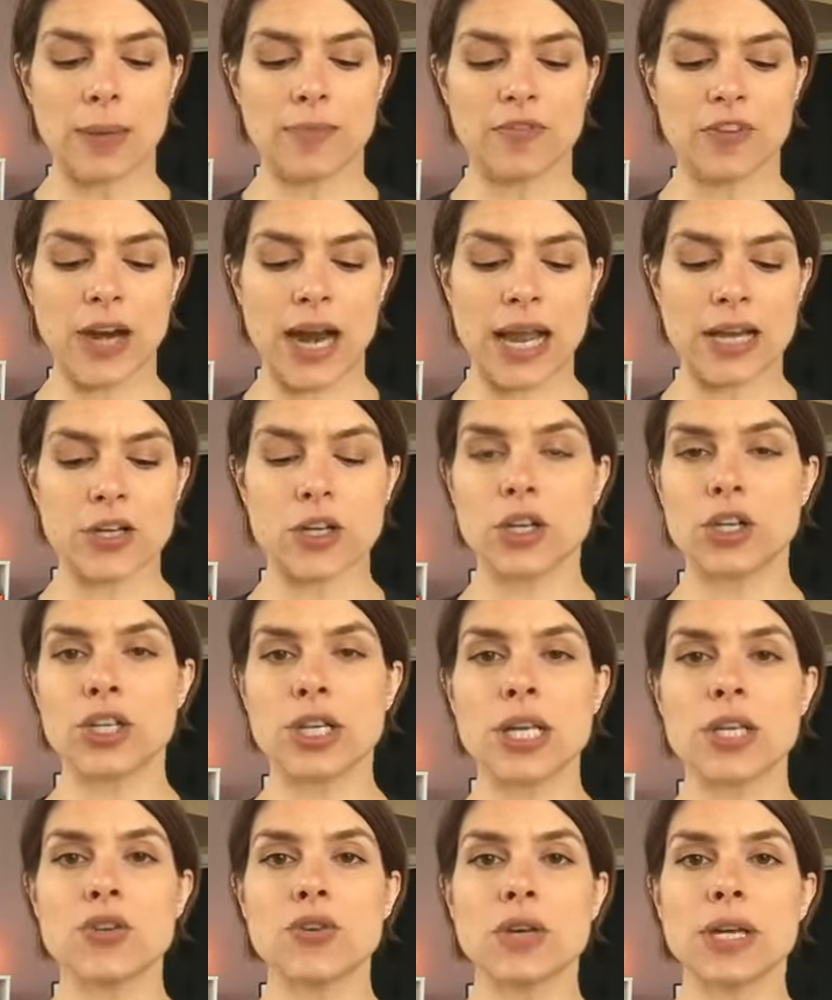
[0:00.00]
For energy,
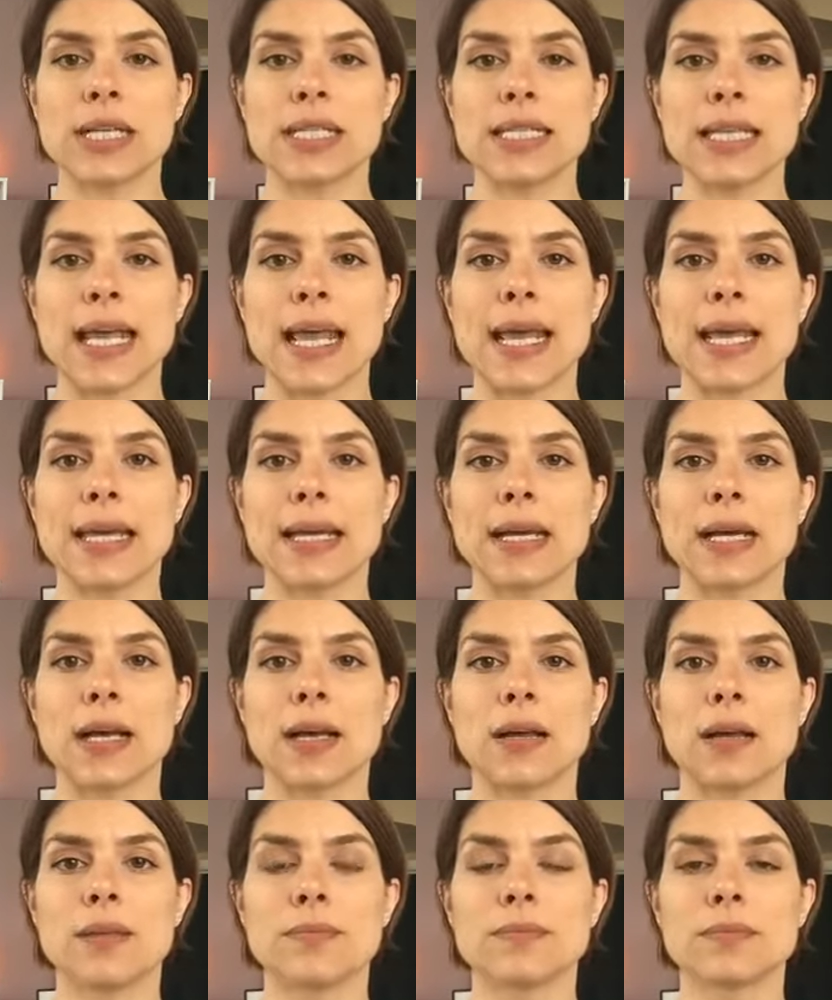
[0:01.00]
you can take
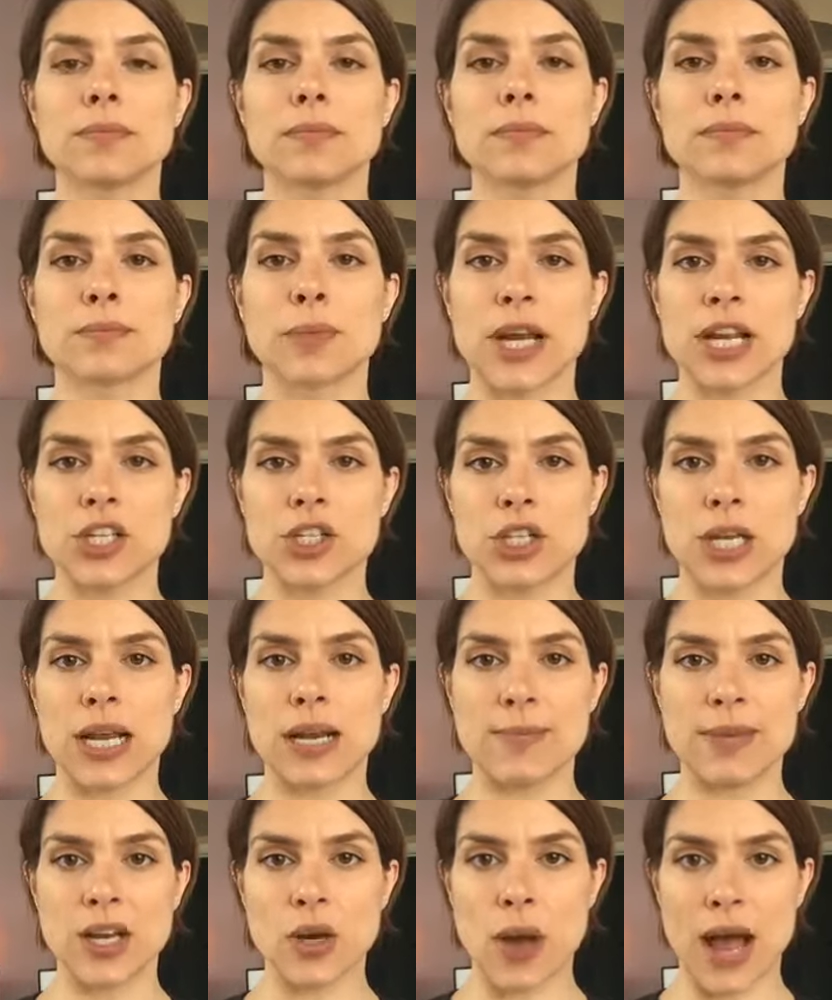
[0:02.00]
branched chain
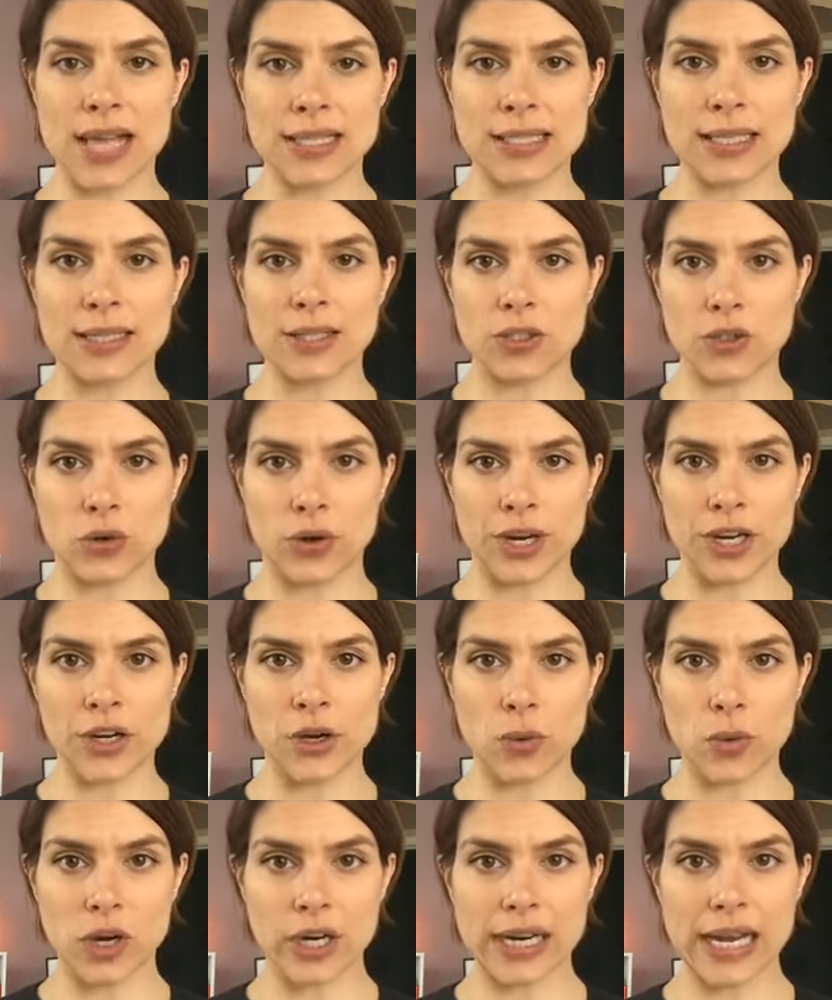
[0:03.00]
amino acids during
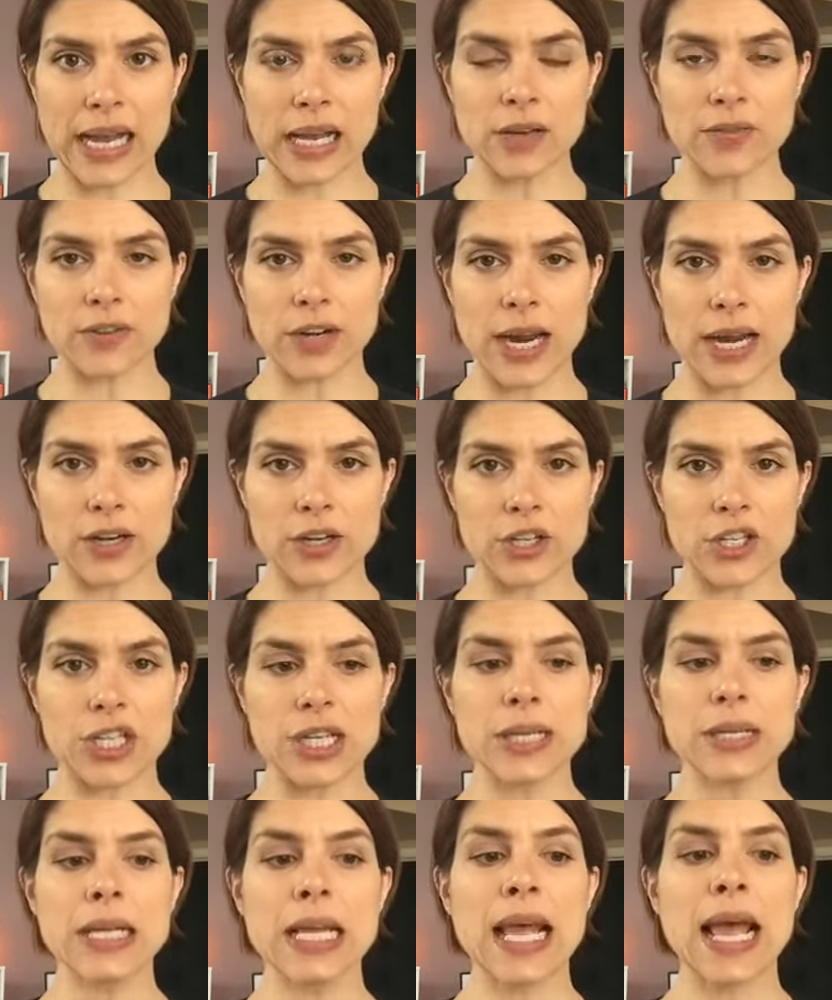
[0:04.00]
your workout for
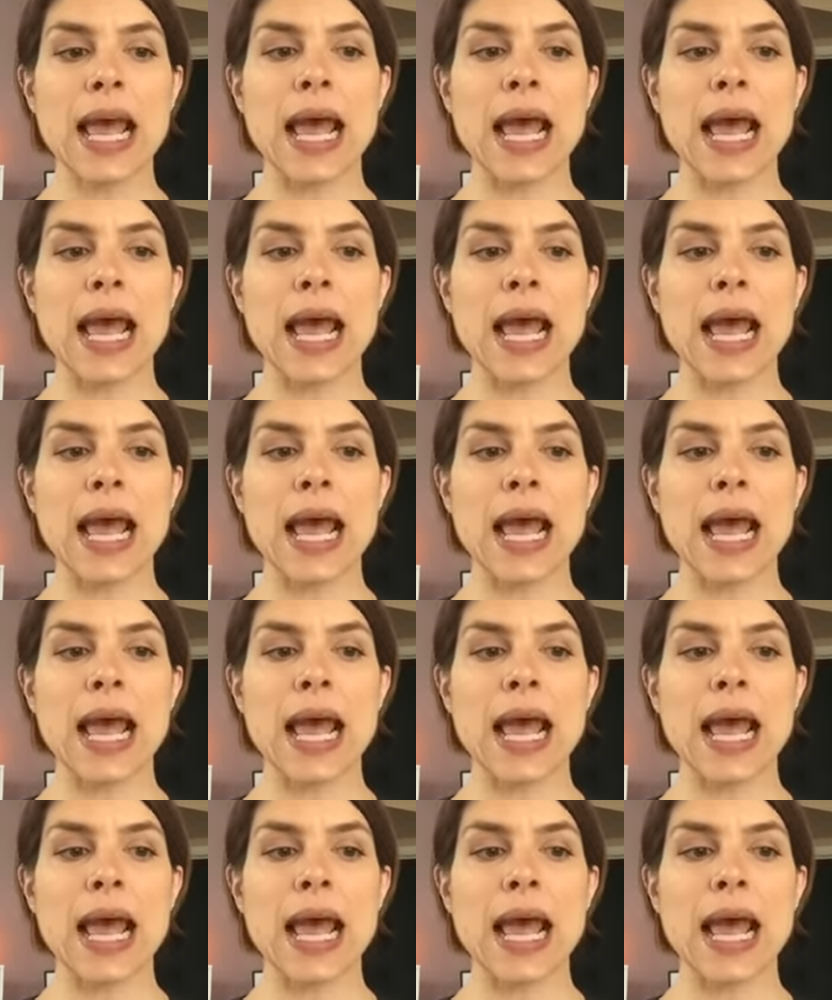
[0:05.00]
energy.